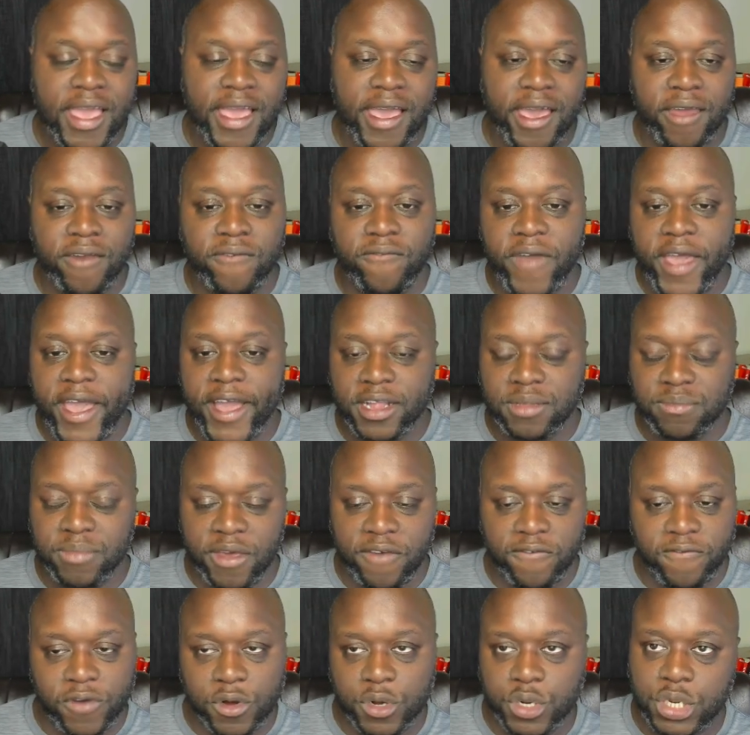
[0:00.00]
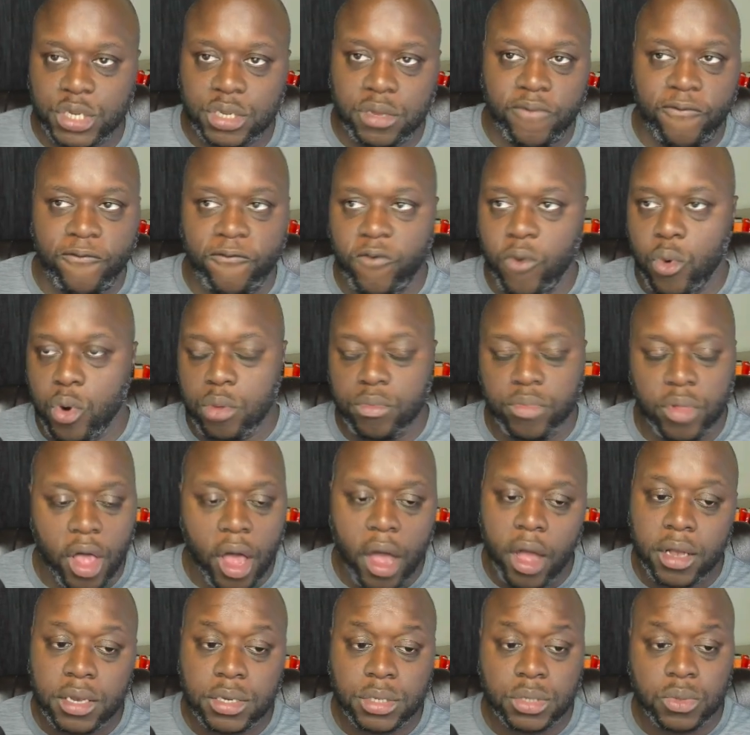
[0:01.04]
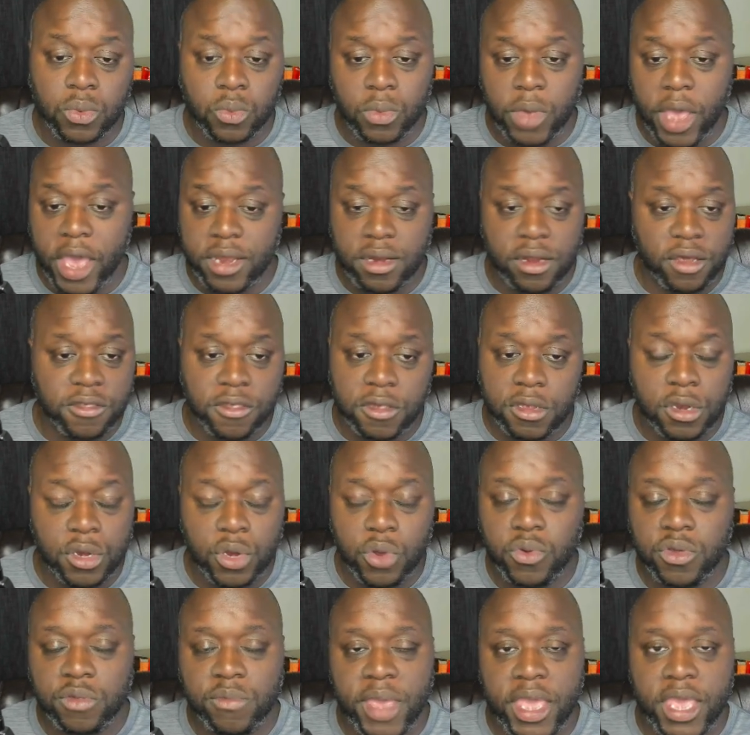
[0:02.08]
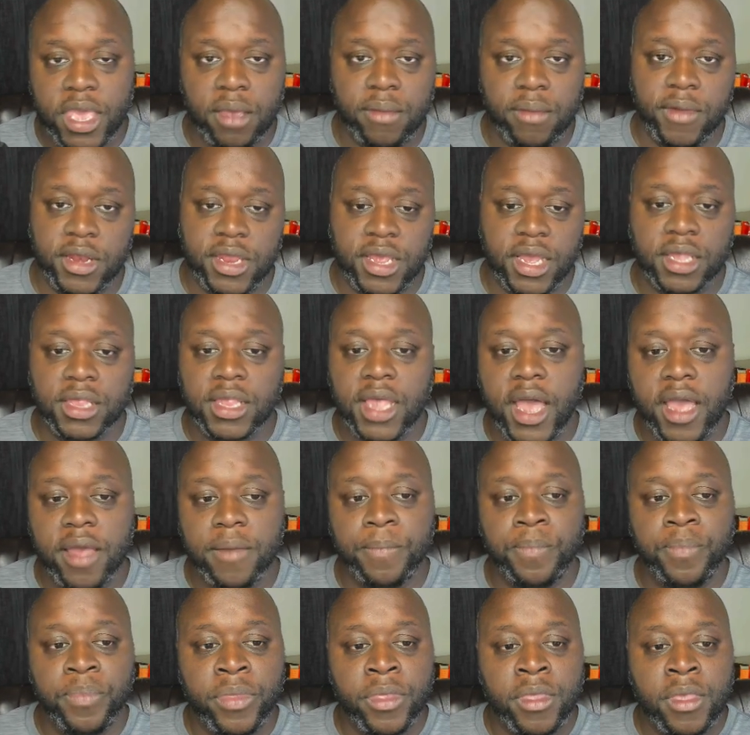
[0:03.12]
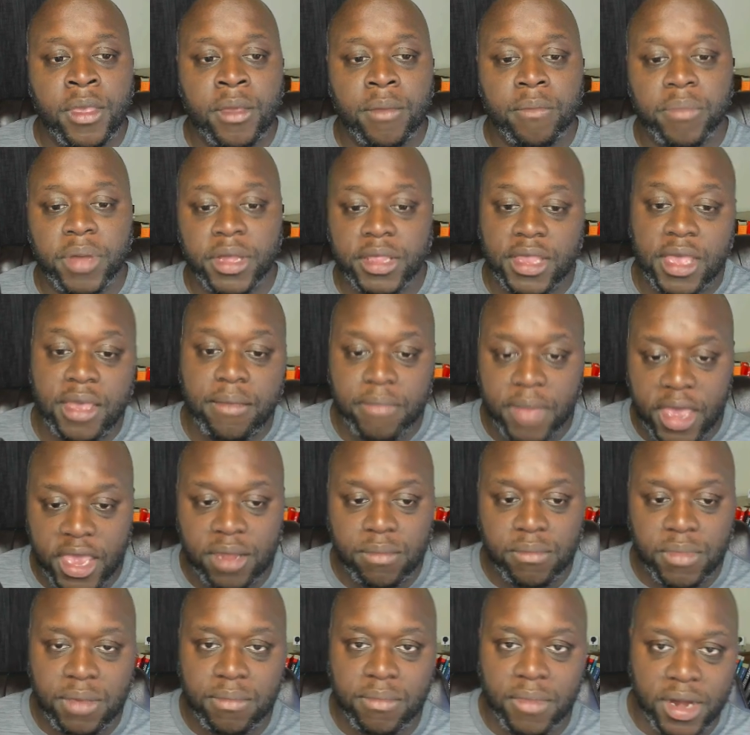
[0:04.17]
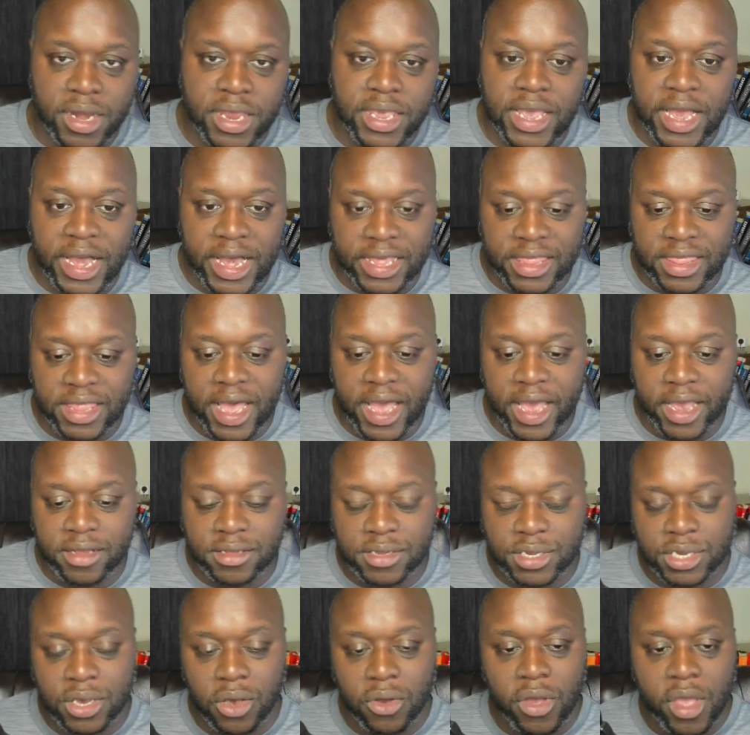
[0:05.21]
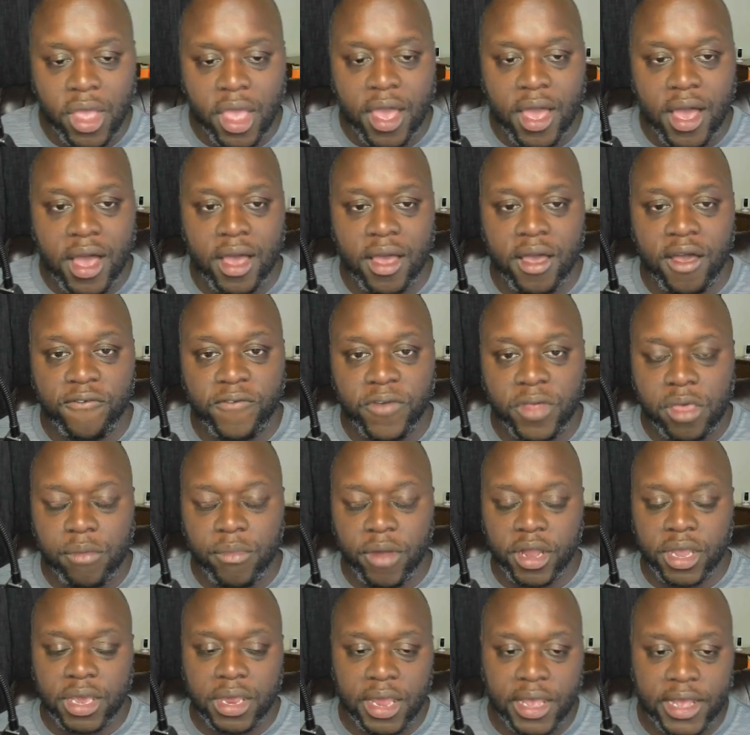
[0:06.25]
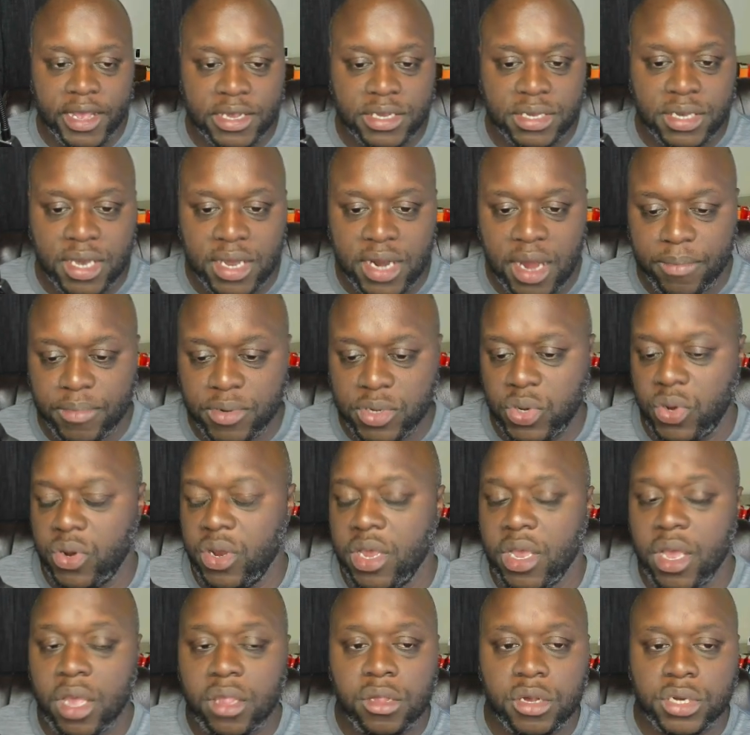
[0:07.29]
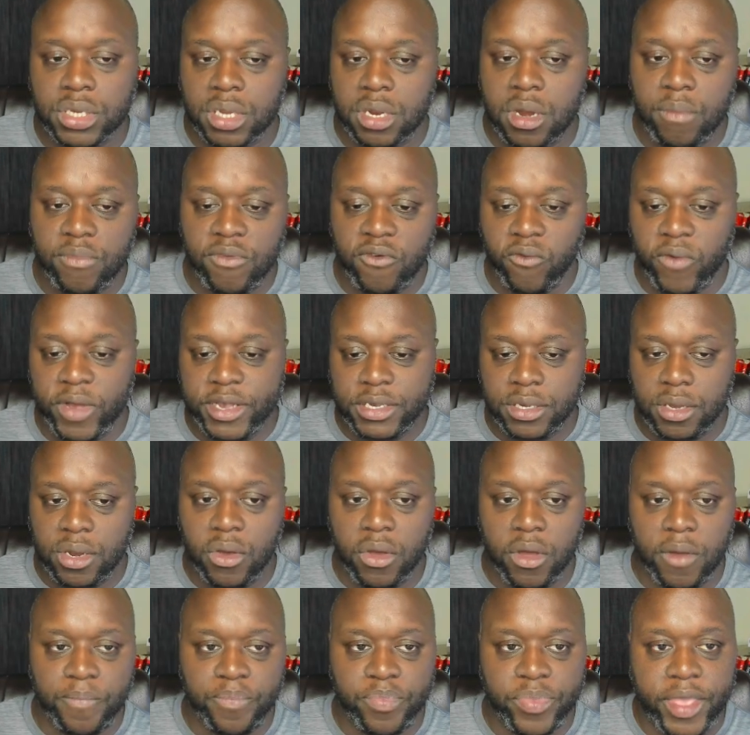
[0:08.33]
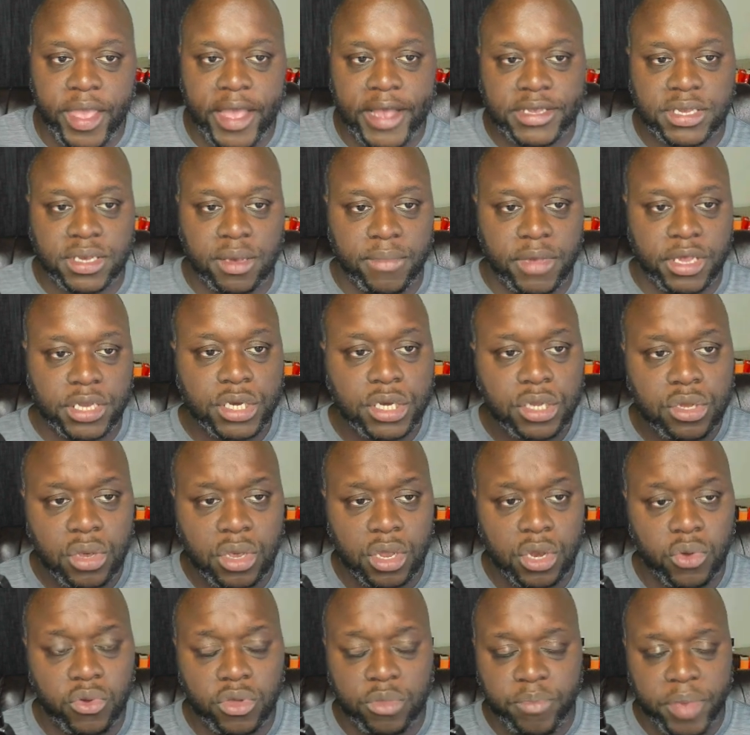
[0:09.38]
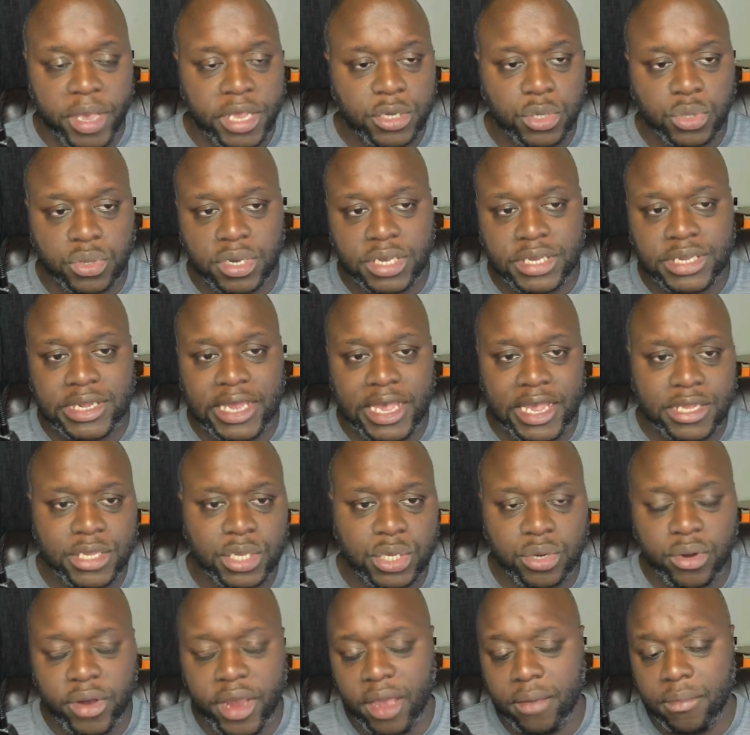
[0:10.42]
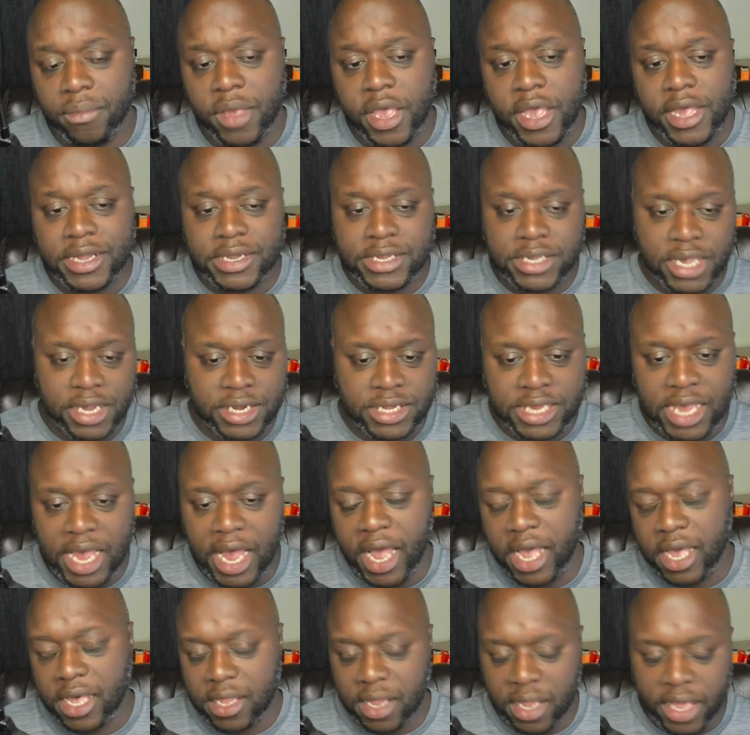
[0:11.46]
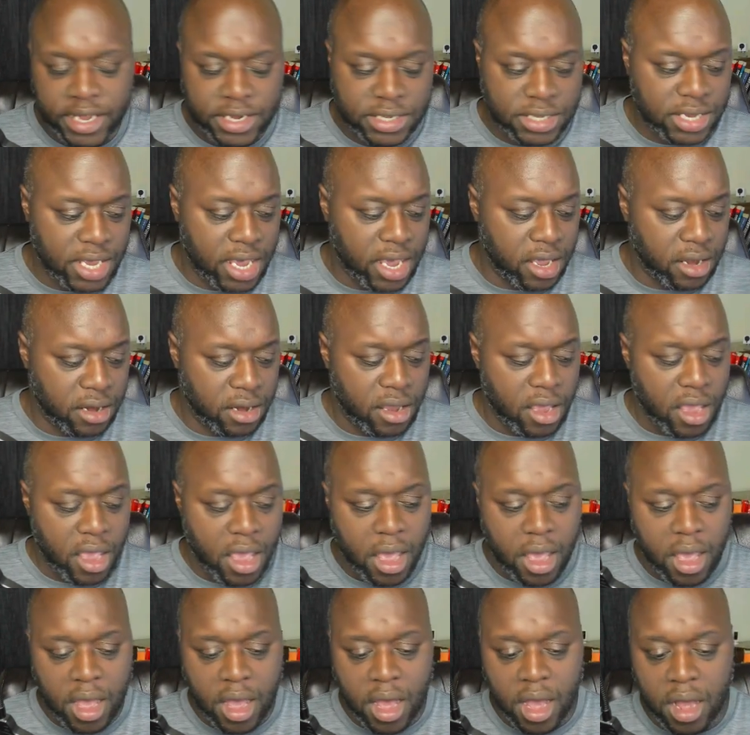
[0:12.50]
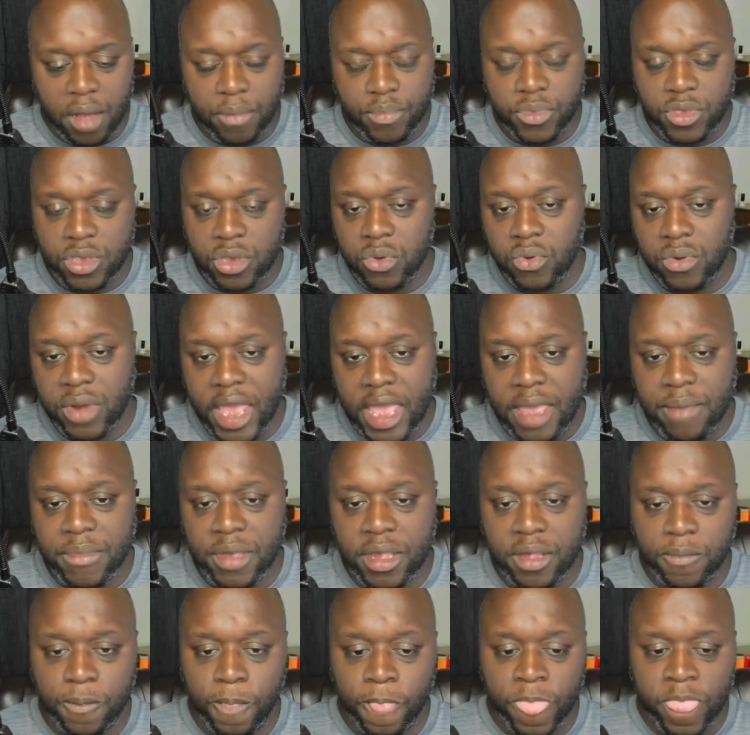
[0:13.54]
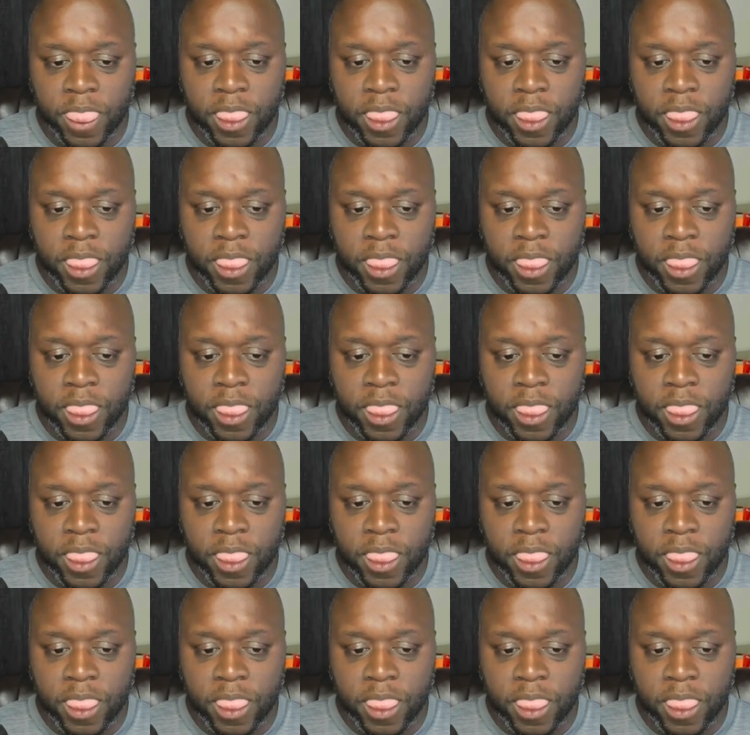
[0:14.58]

In fact, my first 4 blogs had nothing to do with making money online, but they made me money online. So affiliate marketing is a good opportunity, and there's a number of ways to do it. As I mentioned, you can do it with Pinterest, Instagram, TikTok, LinkedIn, you name it.